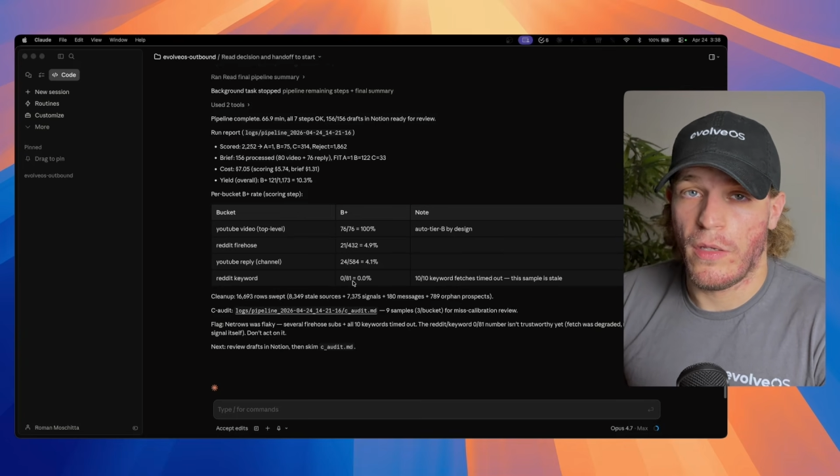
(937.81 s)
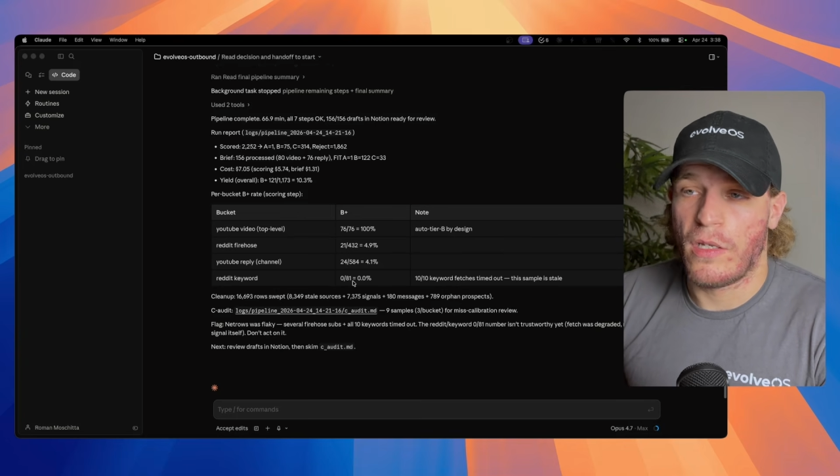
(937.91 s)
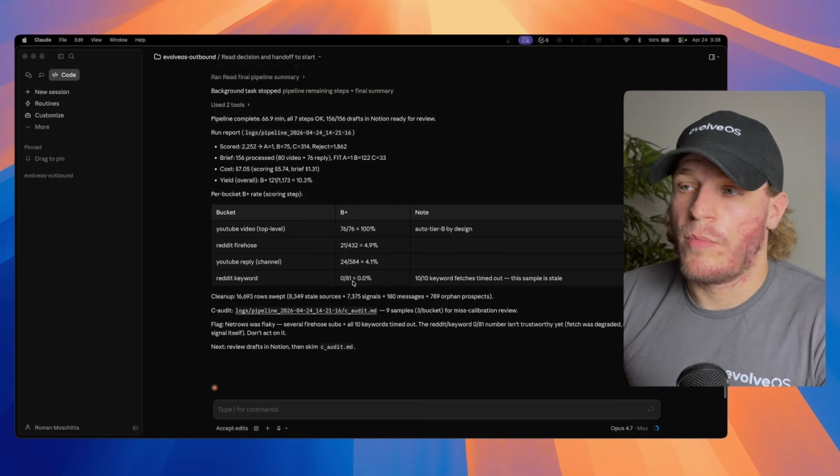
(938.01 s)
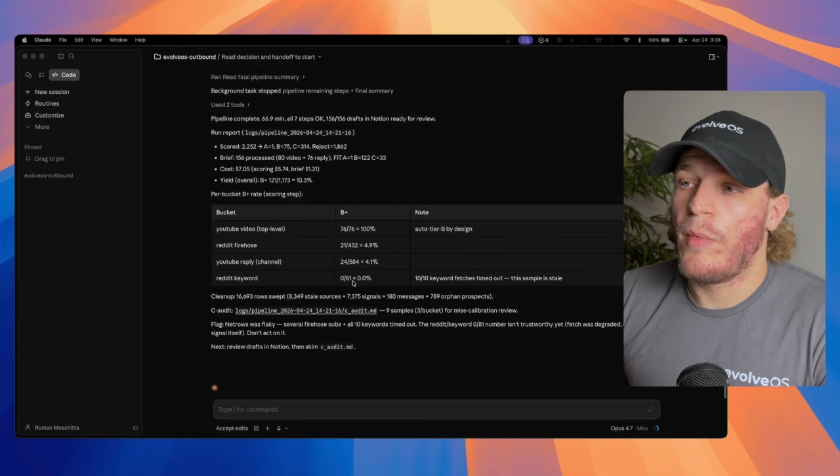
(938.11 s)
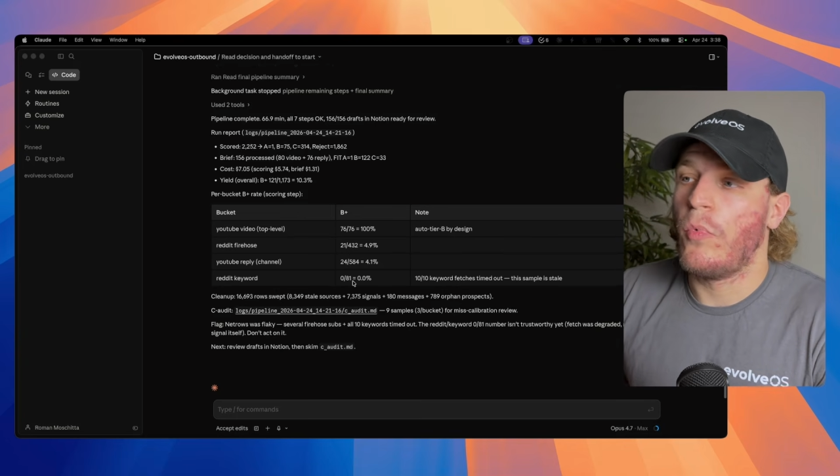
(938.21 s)

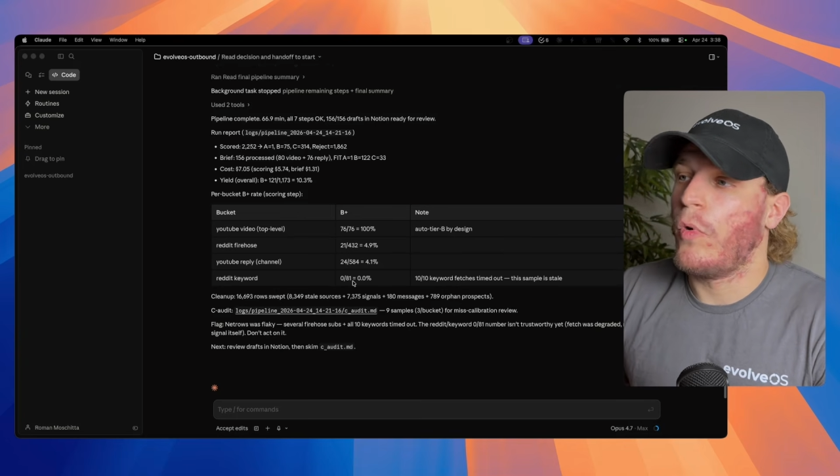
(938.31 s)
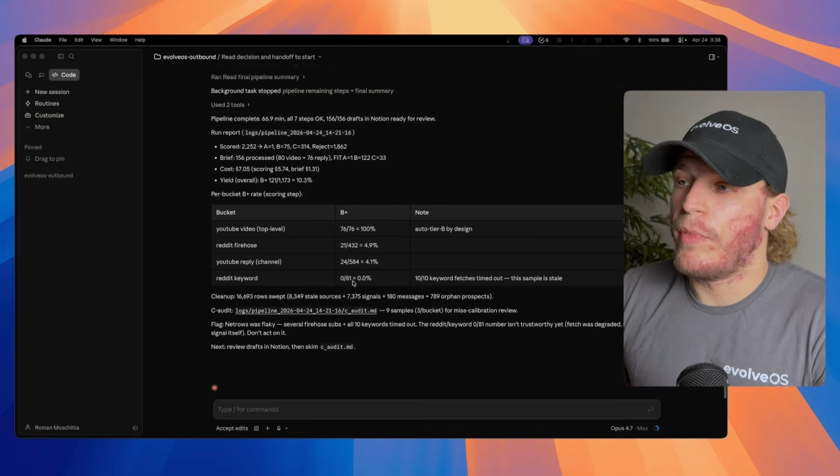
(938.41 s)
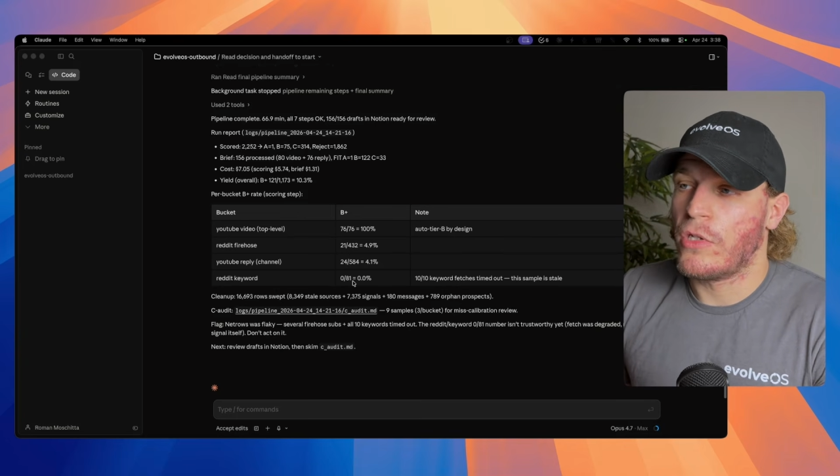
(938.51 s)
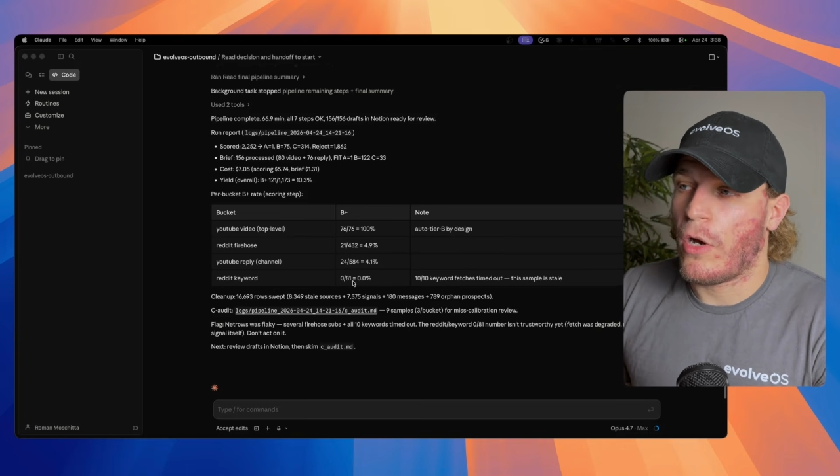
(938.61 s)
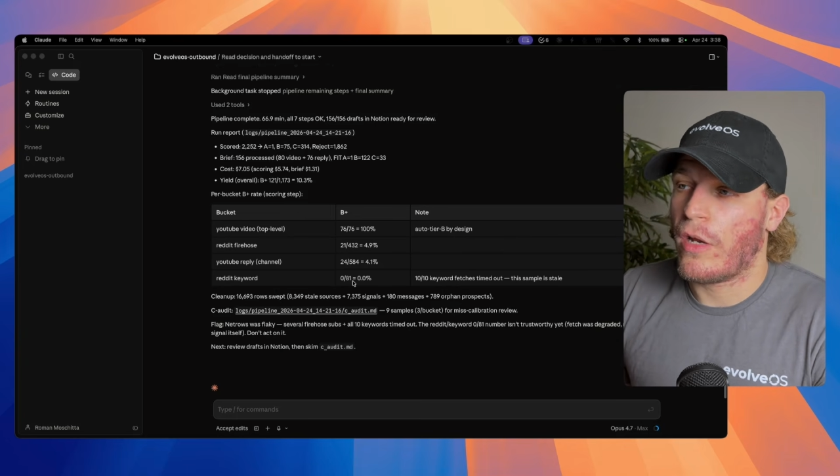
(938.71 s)
because people will
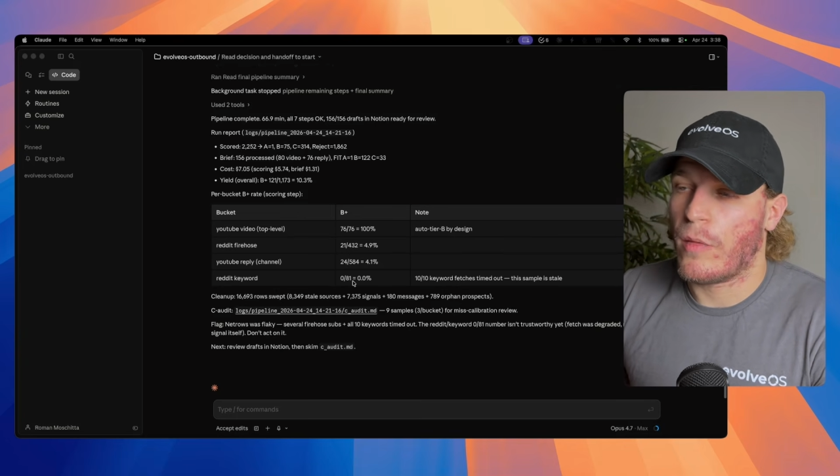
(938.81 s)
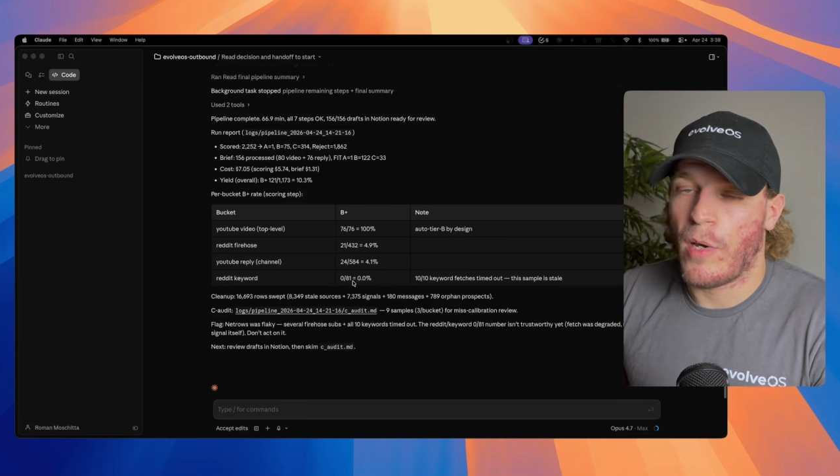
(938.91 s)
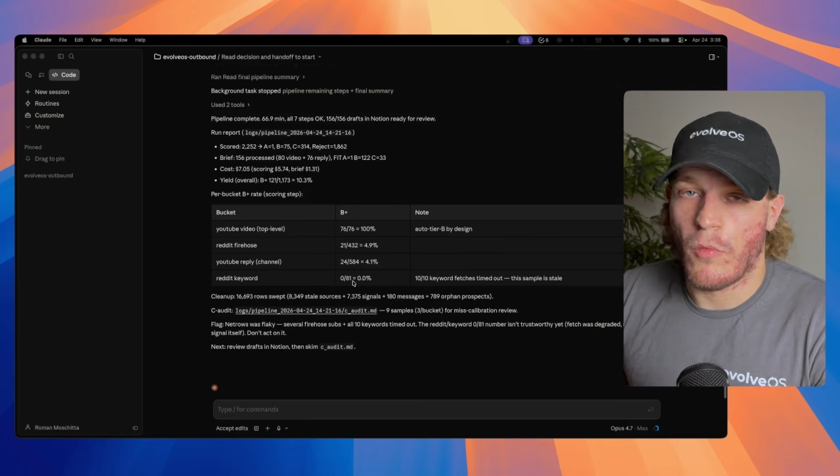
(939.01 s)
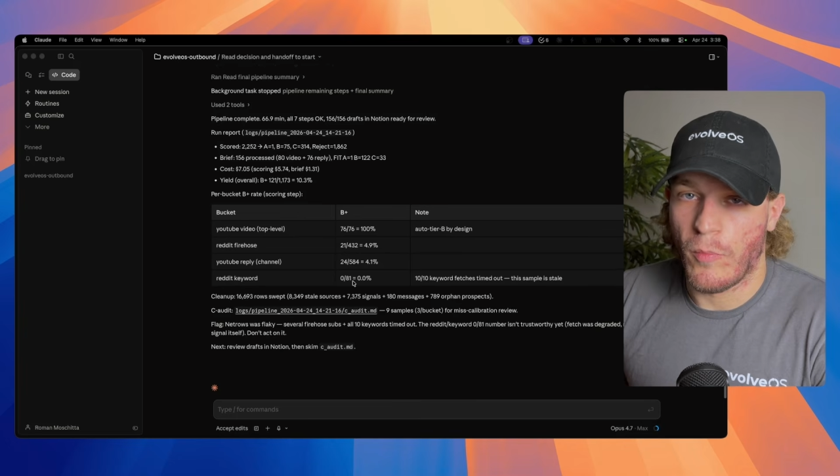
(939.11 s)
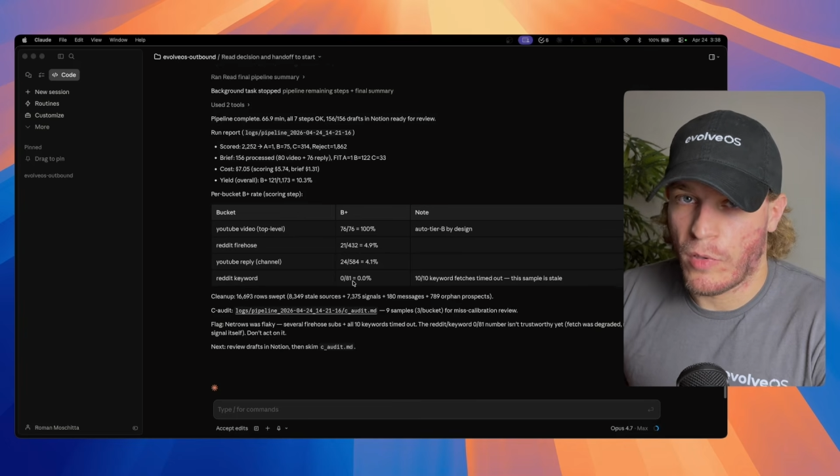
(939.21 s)
be talking
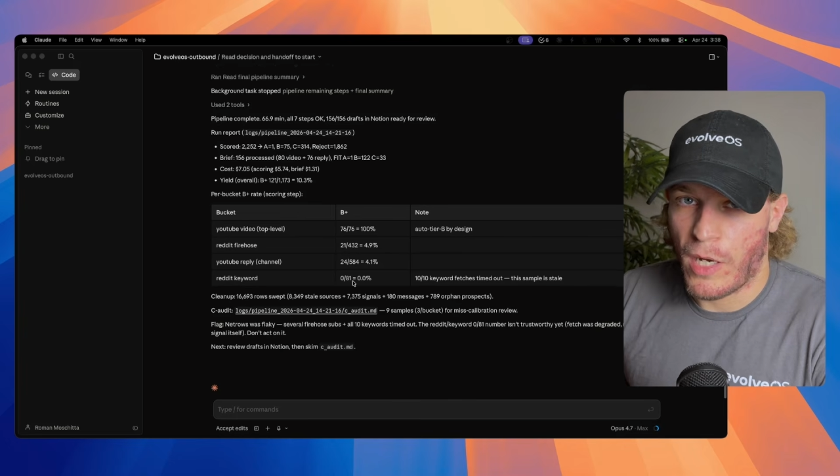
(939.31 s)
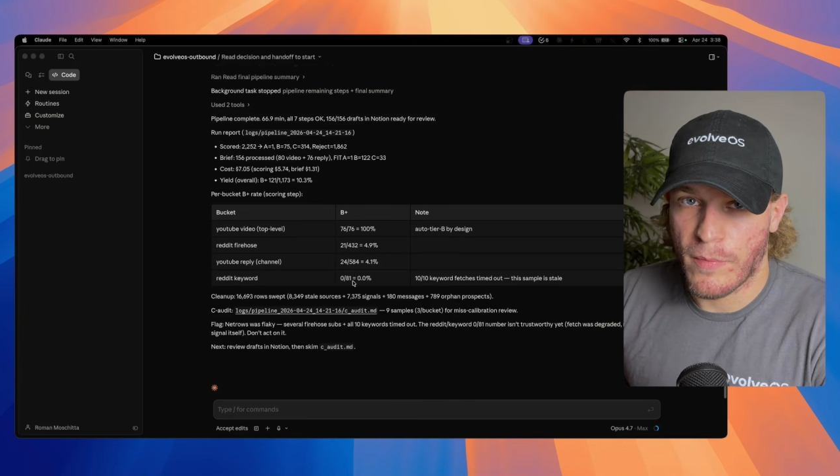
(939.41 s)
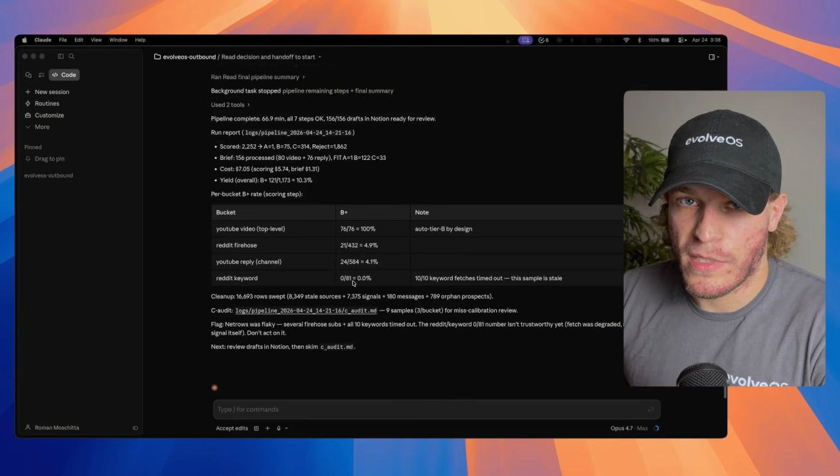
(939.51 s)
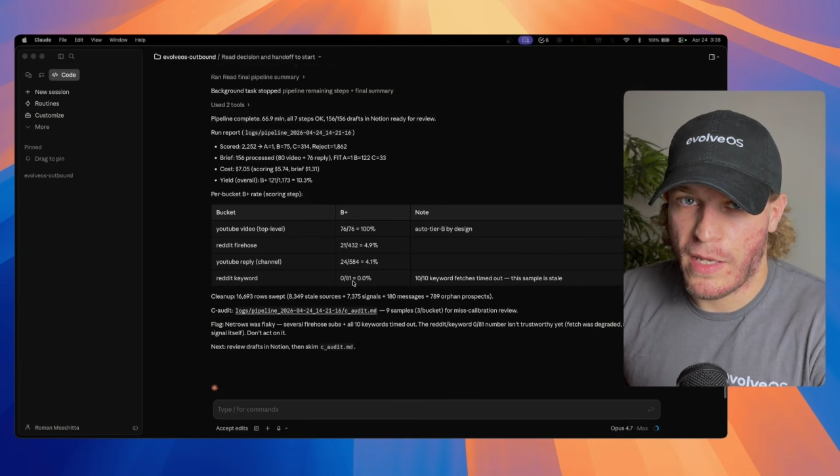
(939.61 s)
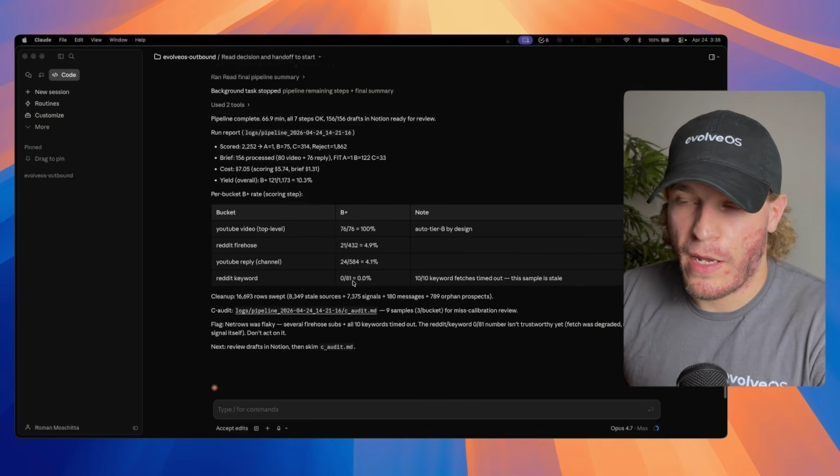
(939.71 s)
about what
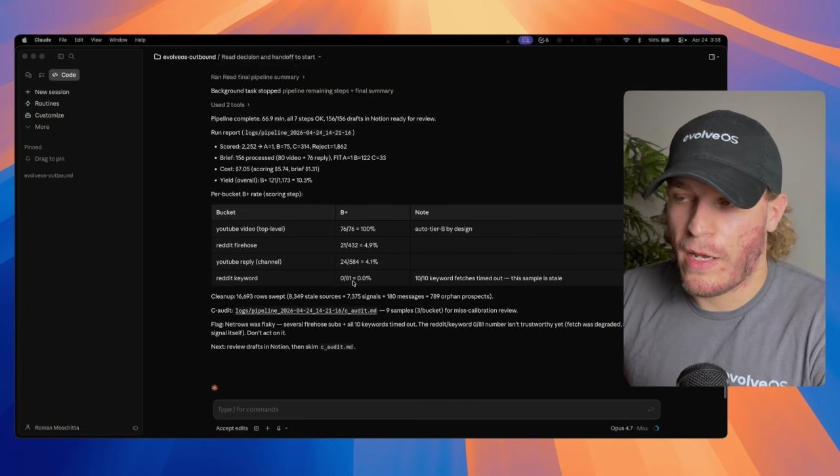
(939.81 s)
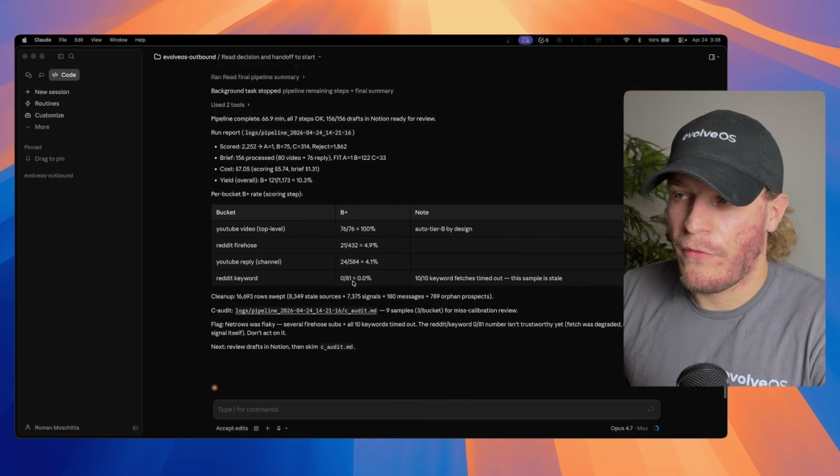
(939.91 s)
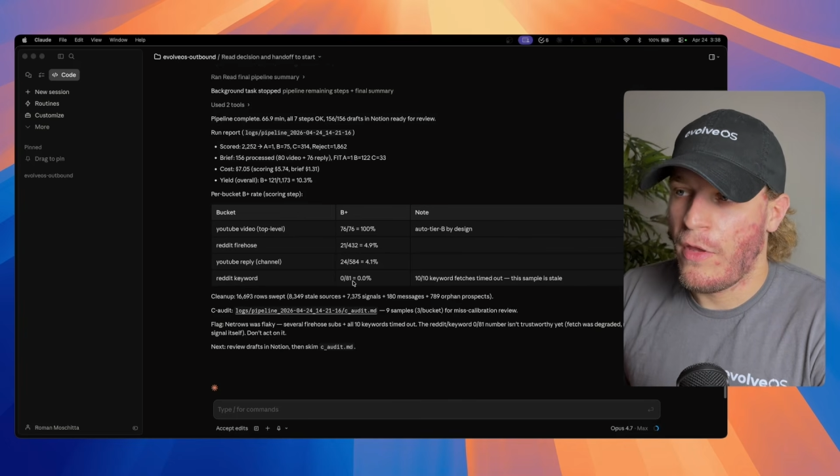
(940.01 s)
problems they have